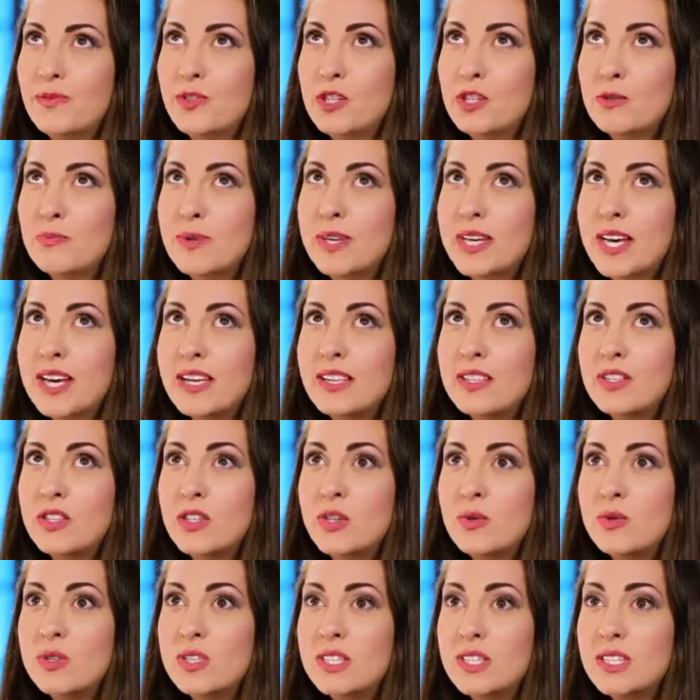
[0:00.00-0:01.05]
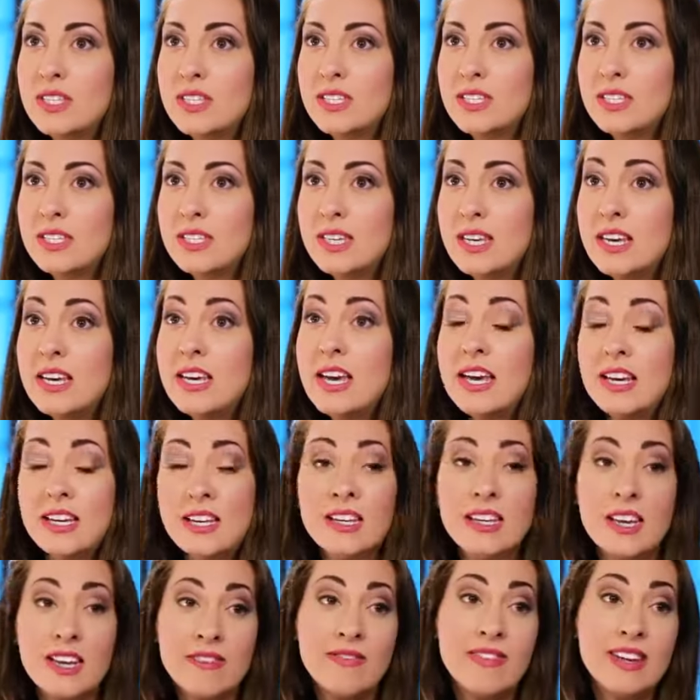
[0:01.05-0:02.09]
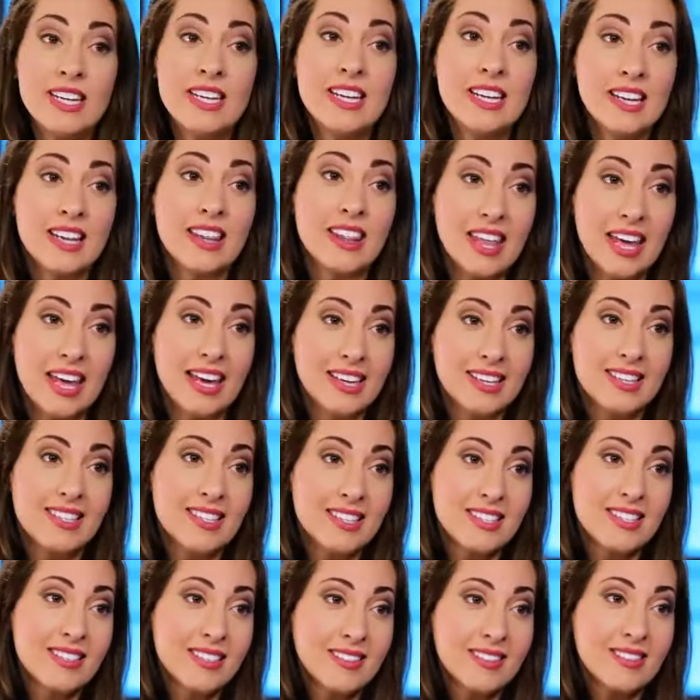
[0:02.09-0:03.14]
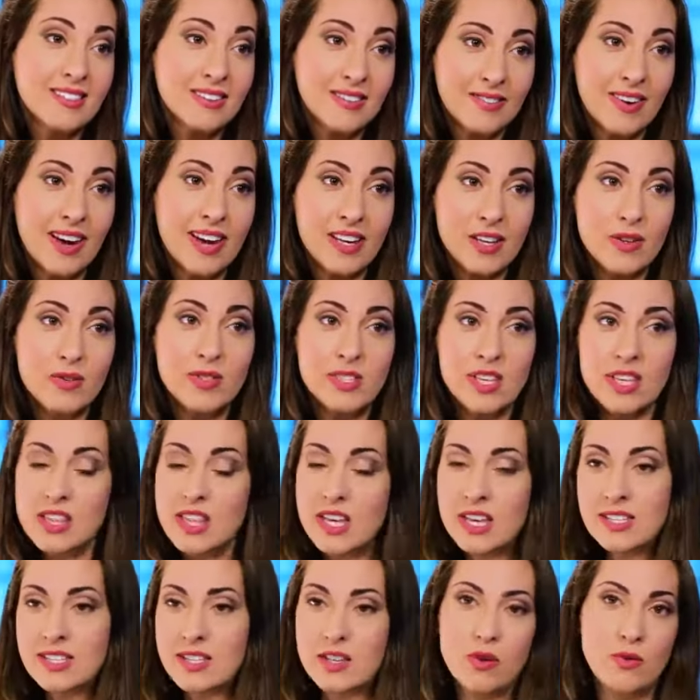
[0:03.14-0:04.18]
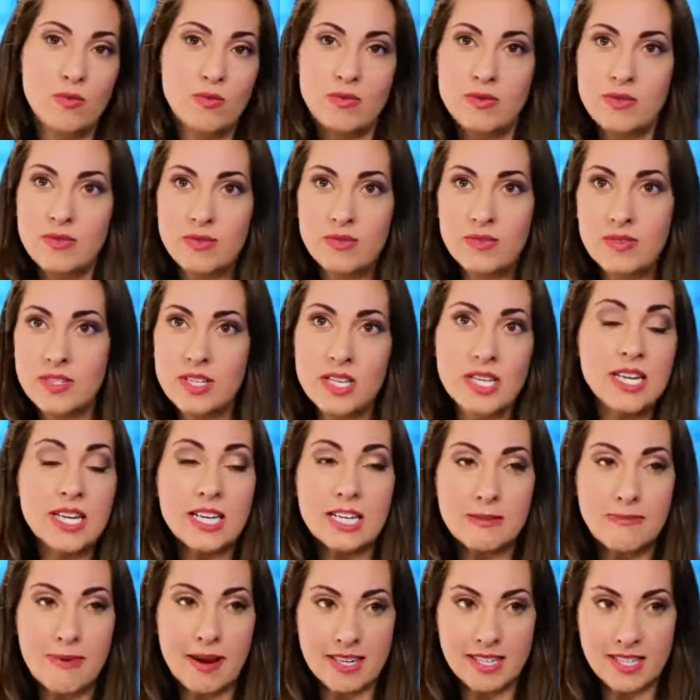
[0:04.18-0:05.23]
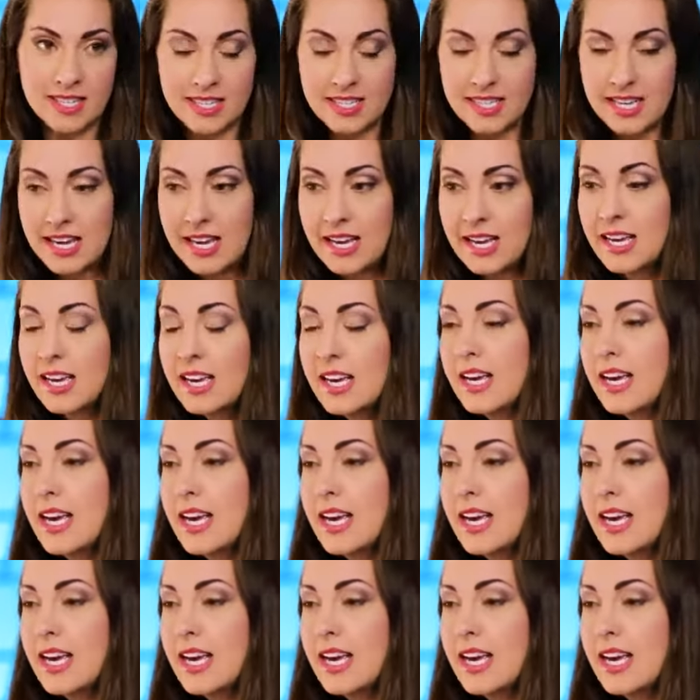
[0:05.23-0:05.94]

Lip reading: Just because you see inconvenient things, right? You see things that you didn't expect to see.